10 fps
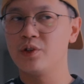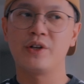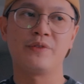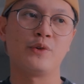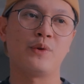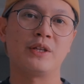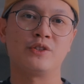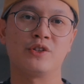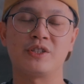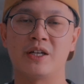or if you
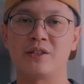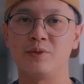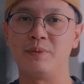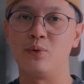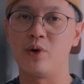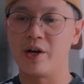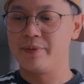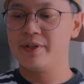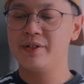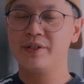want your shot to be
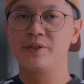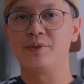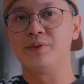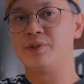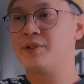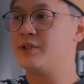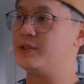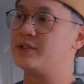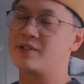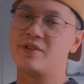warmer, you
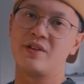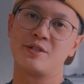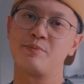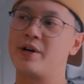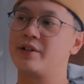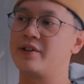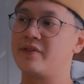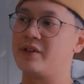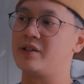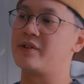use this part of
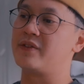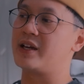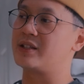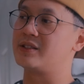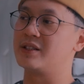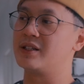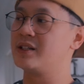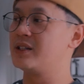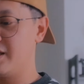the reflector.